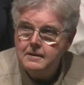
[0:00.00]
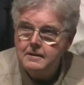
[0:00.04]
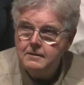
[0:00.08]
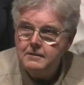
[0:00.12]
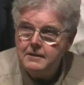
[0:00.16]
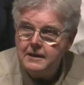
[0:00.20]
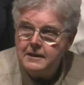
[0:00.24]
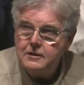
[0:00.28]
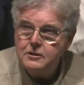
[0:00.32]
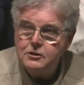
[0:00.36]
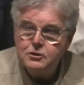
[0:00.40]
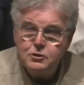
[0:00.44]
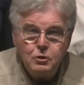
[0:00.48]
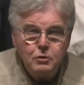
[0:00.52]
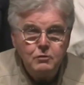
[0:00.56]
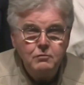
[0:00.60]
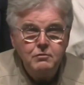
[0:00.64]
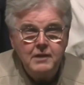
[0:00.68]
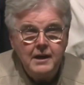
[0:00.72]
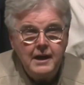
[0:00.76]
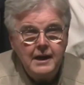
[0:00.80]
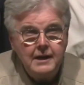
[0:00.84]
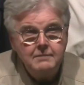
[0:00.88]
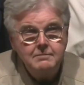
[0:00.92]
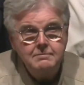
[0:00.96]
They deserve
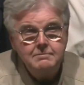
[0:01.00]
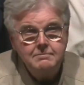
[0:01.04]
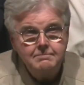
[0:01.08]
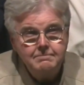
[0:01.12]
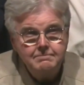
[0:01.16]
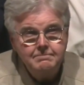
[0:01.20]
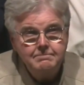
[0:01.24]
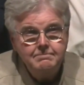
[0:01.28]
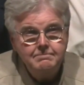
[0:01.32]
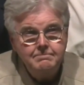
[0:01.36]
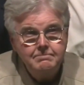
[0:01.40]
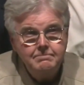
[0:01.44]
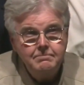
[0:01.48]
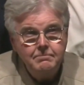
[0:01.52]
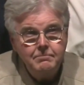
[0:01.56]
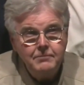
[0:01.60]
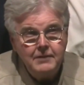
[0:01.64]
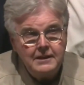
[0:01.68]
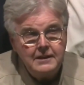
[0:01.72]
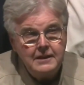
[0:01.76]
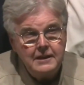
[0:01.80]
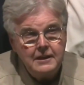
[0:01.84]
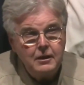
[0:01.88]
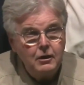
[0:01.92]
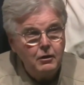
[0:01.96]
that. They
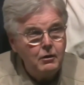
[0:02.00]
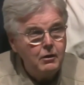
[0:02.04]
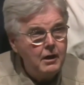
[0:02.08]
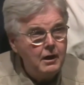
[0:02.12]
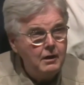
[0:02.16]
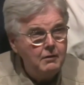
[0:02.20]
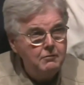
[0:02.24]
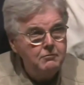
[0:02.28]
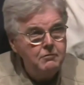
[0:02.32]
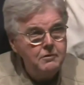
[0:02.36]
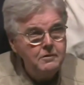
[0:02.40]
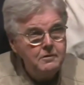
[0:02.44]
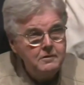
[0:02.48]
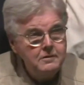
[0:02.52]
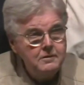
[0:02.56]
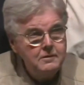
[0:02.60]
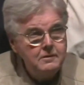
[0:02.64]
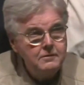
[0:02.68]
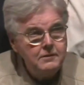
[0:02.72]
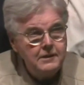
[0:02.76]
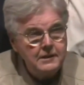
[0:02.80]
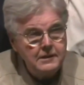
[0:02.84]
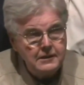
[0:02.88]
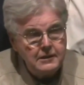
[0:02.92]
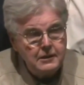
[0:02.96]
need our love.
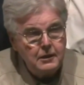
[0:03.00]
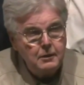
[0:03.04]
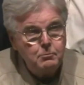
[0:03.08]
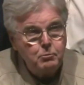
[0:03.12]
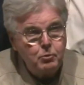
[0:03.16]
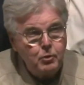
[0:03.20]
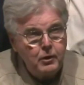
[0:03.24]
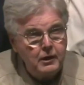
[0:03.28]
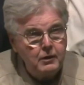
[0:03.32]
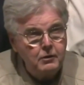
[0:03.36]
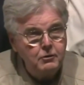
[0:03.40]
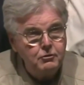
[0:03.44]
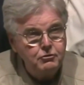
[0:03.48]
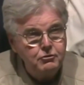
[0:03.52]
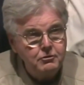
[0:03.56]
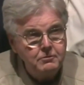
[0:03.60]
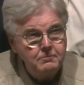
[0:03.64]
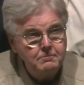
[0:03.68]
They need our prayers.